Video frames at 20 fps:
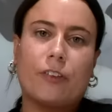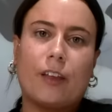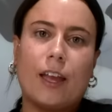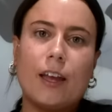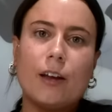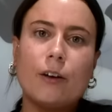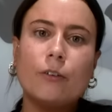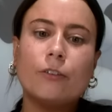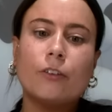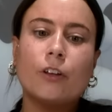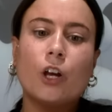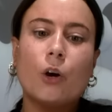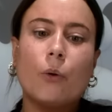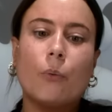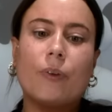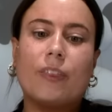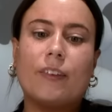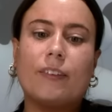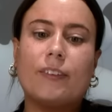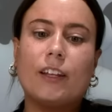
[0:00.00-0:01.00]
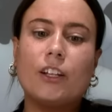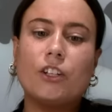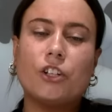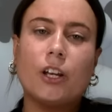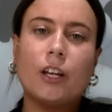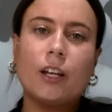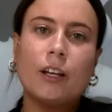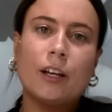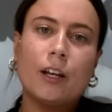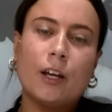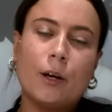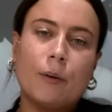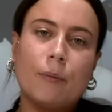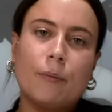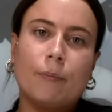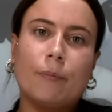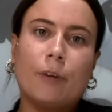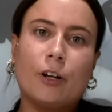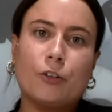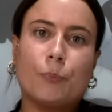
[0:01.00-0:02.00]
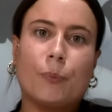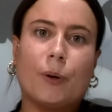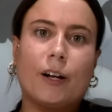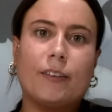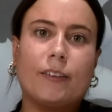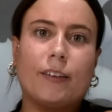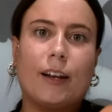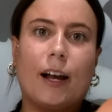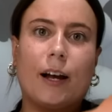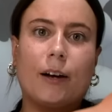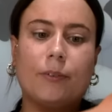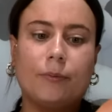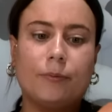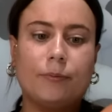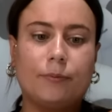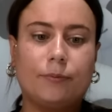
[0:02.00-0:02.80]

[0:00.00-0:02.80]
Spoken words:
the heels with the stitching, much brighter now.